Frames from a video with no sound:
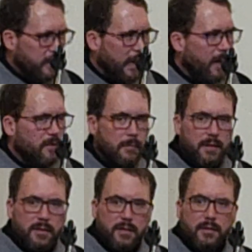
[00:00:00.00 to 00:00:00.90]
gave them
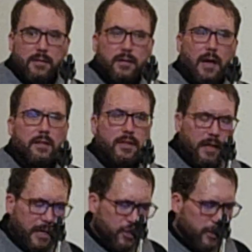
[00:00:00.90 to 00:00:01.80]
as
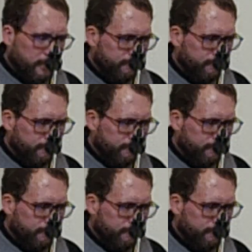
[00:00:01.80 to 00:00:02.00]
consolation.